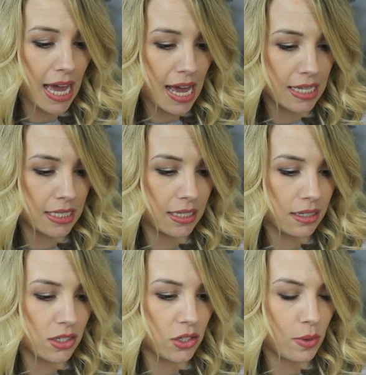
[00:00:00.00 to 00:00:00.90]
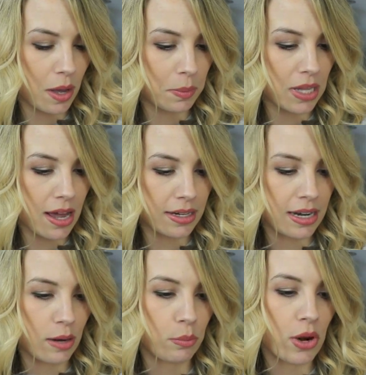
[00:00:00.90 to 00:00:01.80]
acid to help lighten
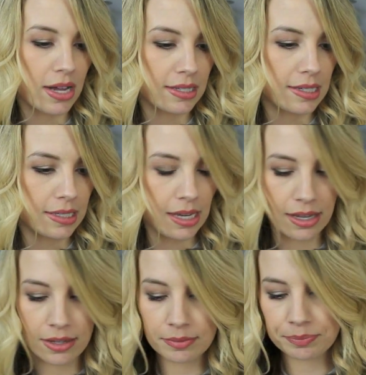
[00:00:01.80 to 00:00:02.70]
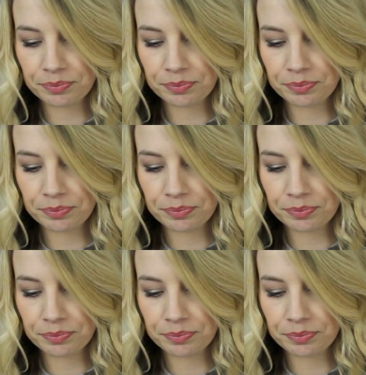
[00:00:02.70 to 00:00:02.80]
and brighten skin.